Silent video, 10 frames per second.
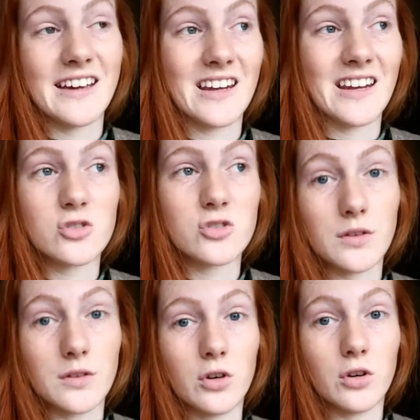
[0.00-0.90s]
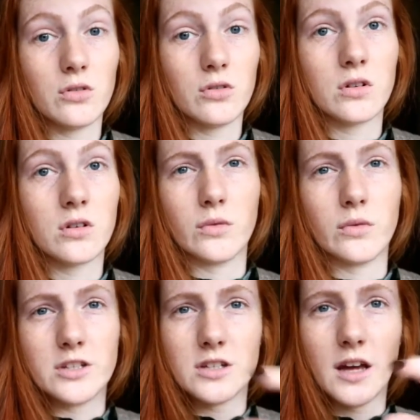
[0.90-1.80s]
had lunch with a view,
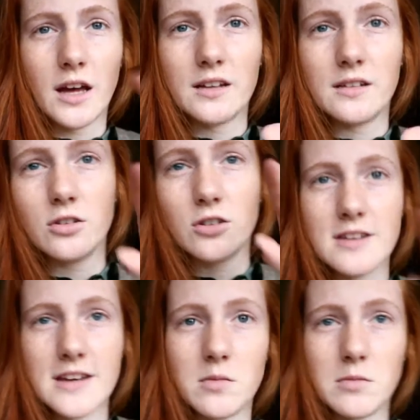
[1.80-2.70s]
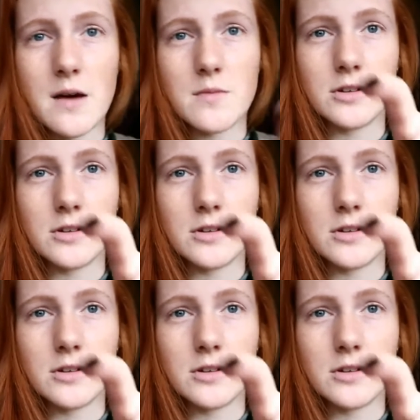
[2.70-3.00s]
which I took a time